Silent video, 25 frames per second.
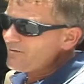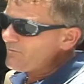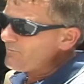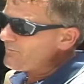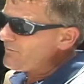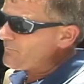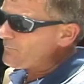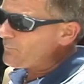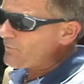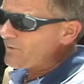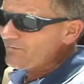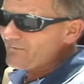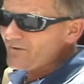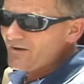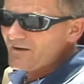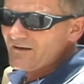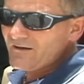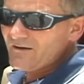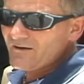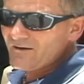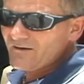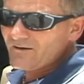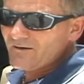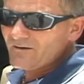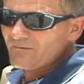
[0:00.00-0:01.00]

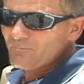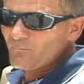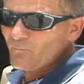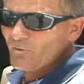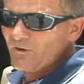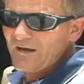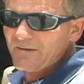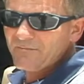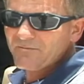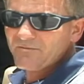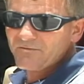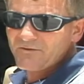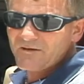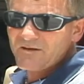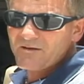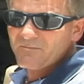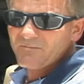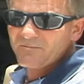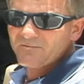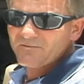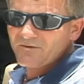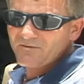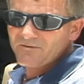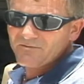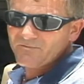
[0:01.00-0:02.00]
What I've
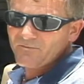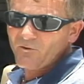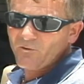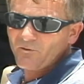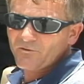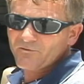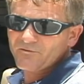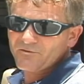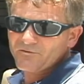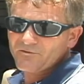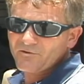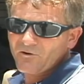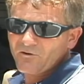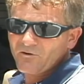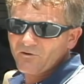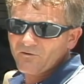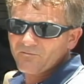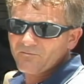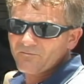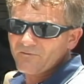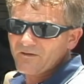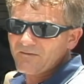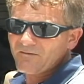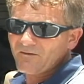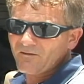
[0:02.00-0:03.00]
seen as far as the
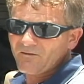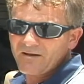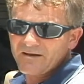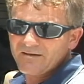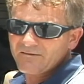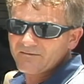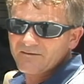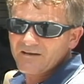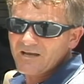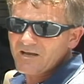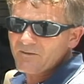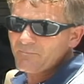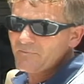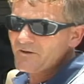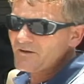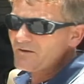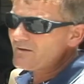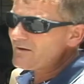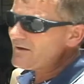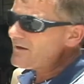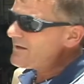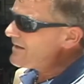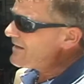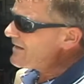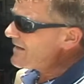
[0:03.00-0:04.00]
turf and the landscaping,
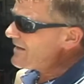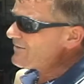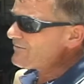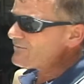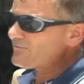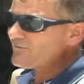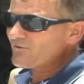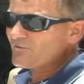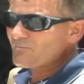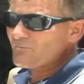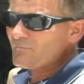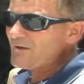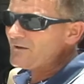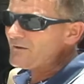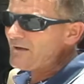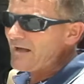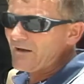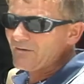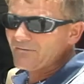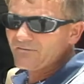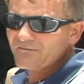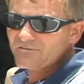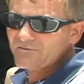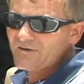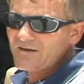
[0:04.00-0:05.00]
it's just been
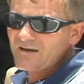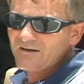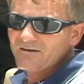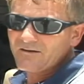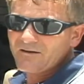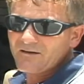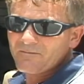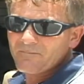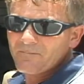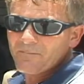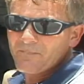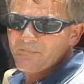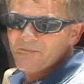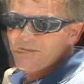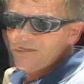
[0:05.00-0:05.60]
outstanding.